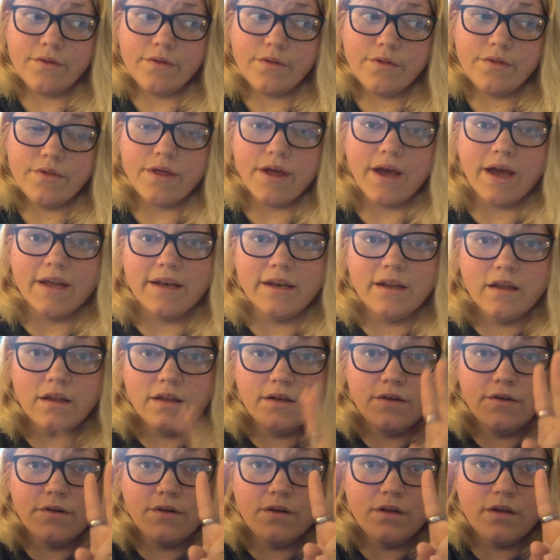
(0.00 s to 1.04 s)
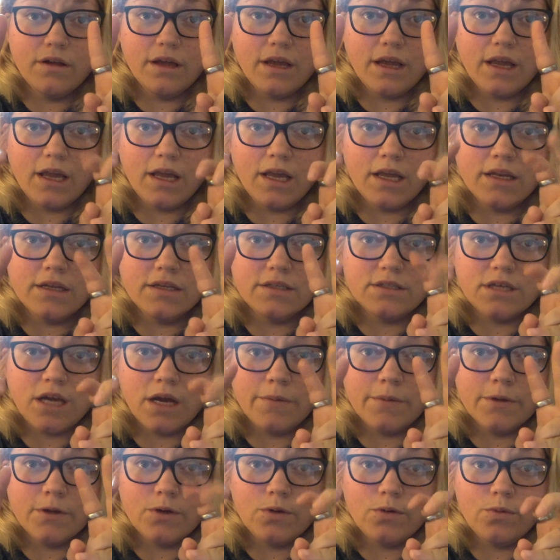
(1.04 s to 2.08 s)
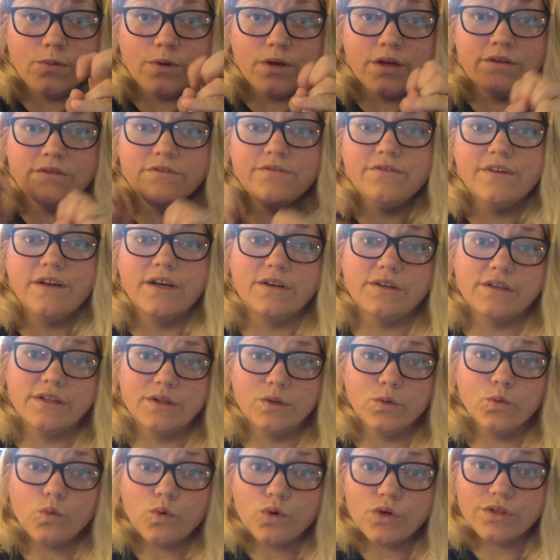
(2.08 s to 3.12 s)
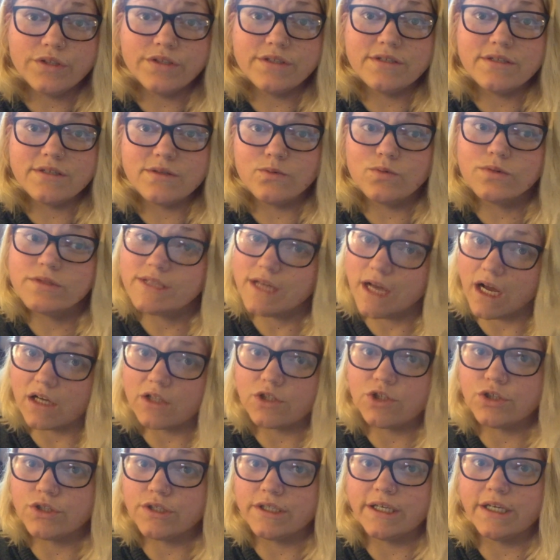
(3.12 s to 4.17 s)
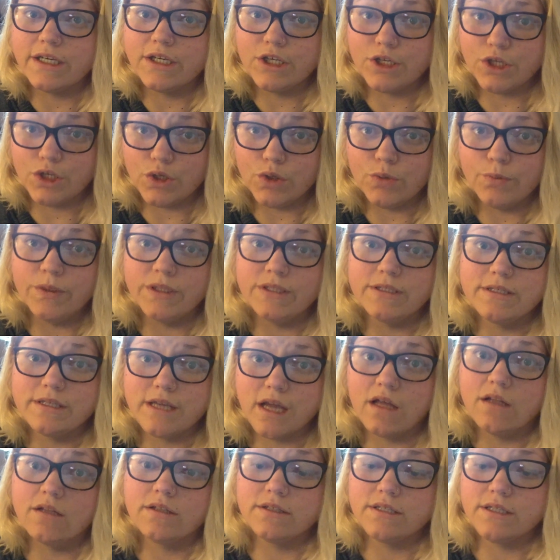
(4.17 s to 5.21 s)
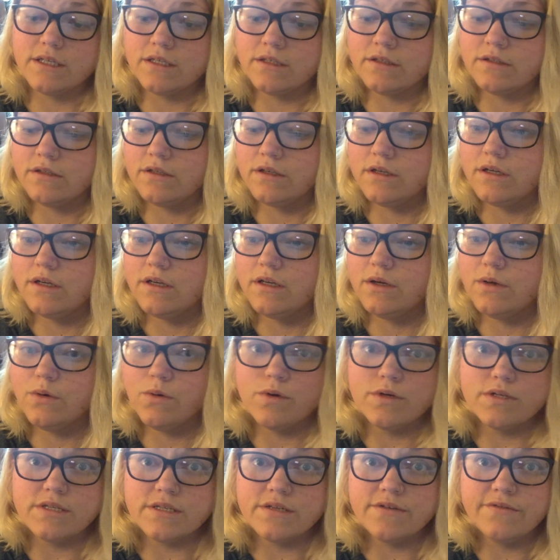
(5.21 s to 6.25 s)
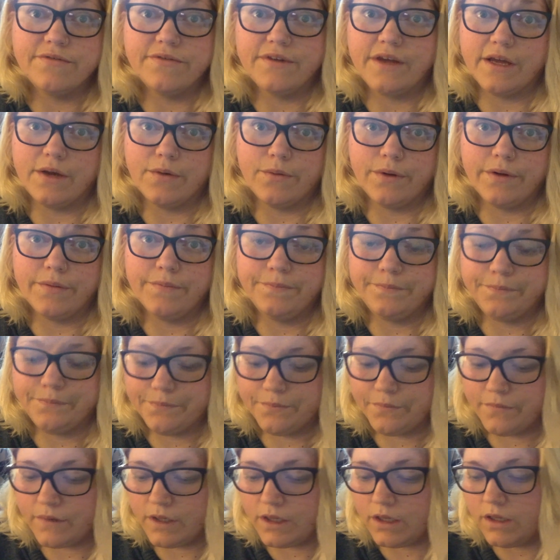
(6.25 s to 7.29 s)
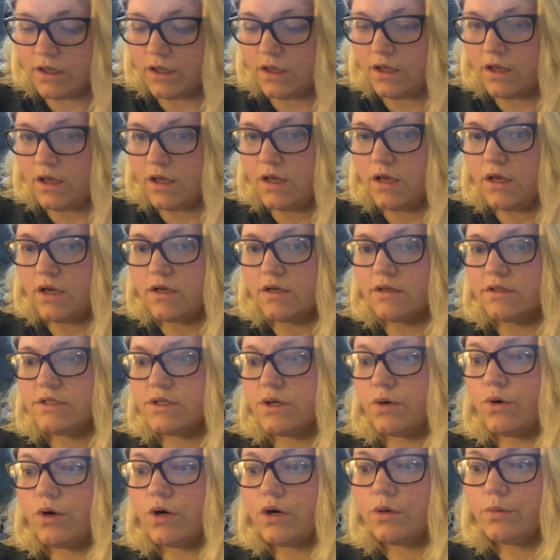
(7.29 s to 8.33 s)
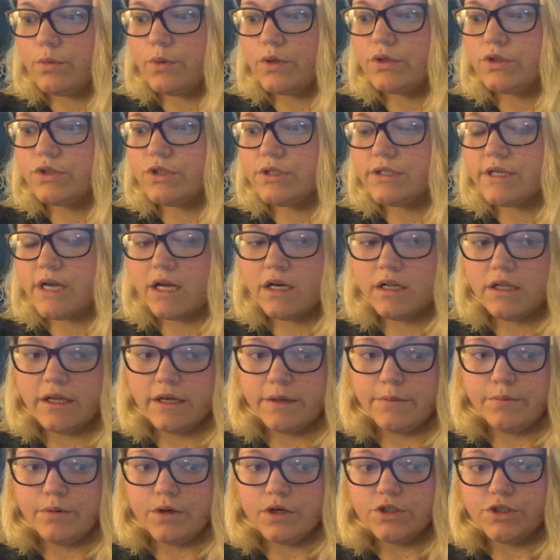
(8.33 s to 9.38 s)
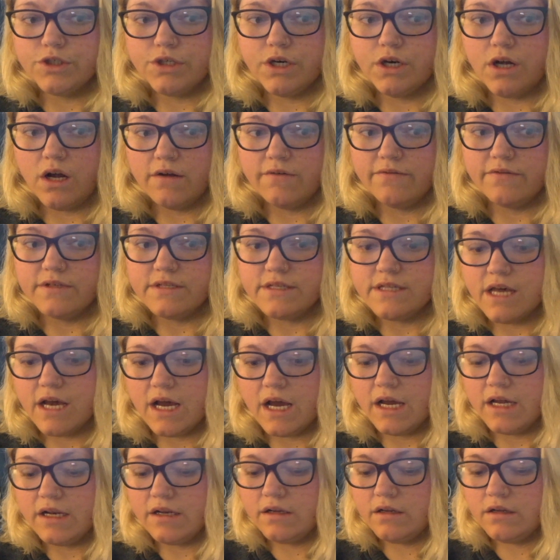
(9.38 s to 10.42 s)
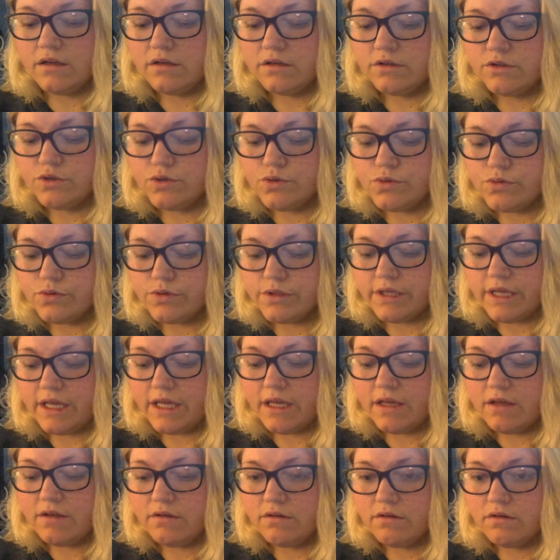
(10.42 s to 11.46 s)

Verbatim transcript: That anatomical one found in the woods was actually a human skeleton, it wasn't a fake one. So Herbert just kind of like brushed it off as that Julie